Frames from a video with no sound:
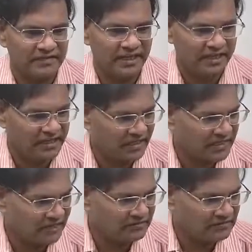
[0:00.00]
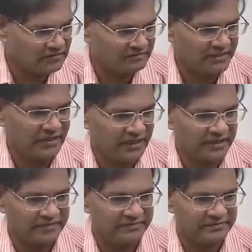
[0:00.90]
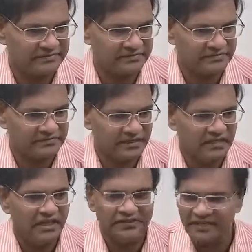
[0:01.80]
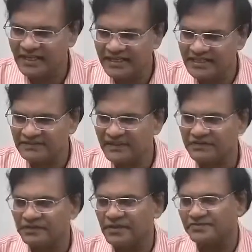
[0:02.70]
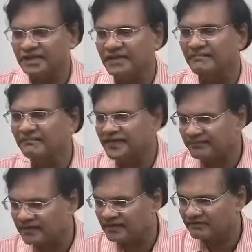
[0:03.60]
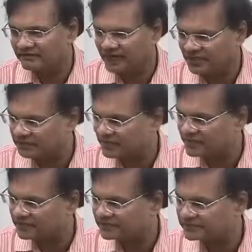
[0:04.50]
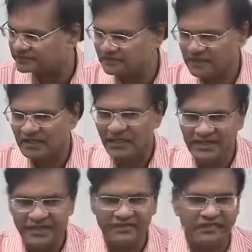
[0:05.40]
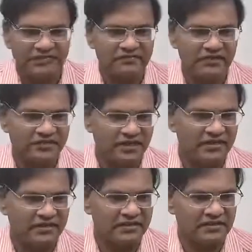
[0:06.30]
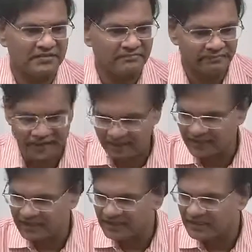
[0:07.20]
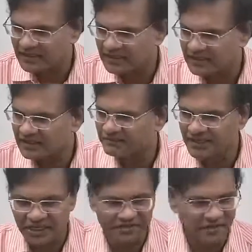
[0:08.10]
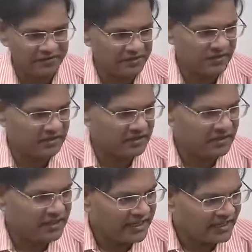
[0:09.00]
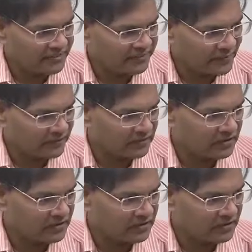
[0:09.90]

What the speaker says: It did not have majority. So that is the reason why it was passed as a money bill, finance bill. And this was questioned by the petitioners in the Supreme Court.